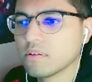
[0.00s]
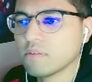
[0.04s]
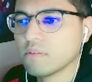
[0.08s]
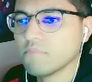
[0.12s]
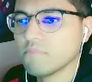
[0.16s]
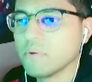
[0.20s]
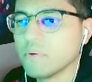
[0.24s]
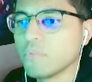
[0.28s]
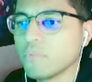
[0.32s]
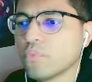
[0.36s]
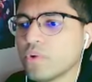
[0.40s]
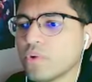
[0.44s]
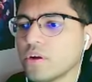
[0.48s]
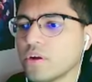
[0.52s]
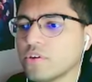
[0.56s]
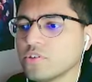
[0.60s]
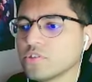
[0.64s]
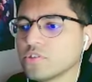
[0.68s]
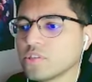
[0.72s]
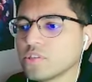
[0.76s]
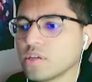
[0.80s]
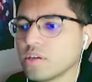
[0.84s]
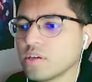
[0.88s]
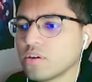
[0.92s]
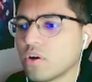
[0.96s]
But
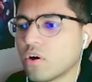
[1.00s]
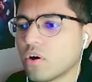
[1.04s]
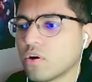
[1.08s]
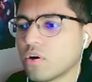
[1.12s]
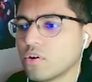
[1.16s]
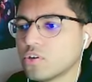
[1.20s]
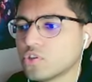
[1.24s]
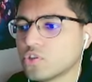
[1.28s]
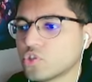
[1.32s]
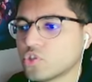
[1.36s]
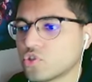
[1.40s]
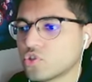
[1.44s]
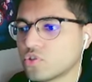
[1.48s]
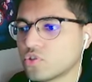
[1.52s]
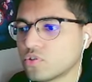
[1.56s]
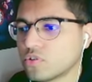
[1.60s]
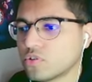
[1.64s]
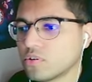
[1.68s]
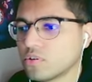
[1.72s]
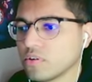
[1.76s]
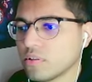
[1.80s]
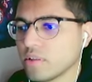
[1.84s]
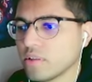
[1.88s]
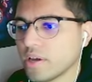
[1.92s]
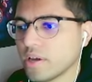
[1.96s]
where's, like,
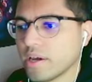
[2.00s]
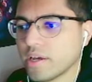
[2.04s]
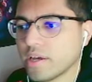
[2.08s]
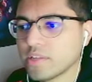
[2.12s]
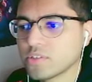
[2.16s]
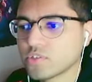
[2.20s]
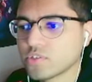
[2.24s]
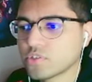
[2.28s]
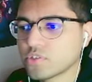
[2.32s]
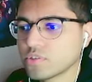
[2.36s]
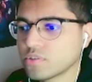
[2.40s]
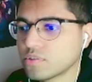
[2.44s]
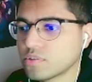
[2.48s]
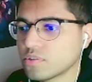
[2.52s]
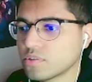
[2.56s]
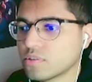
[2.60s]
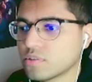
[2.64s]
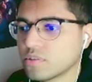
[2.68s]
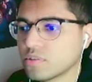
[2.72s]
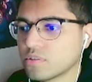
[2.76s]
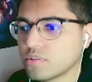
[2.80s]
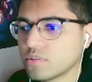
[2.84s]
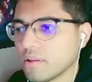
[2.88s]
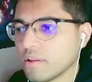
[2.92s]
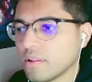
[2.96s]
Archer,
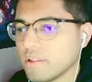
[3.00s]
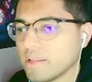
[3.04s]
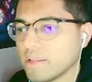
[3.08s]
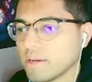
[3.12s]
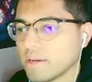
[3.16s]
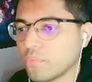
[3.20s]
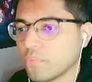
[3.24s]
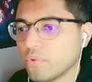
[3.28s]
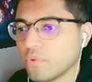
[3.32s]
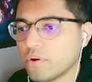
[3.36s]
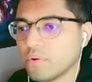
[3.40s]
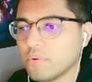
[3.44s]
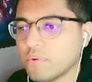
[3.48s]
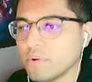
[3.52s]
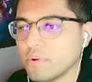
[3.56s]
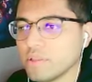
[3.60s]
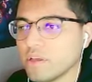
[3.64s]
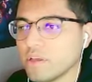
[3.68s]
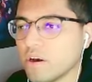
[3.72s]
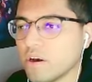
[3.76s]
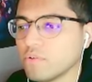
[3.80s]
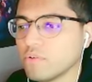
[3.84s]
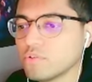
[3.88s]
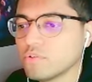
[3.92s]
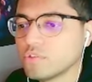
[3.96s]
Lancer? Like, where are
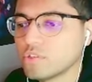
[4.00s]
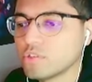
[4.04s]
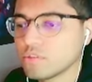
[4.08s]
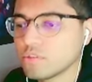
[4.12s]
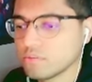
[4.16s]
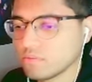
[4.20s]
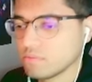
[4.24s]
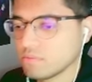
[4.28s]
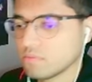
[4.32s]
the OG...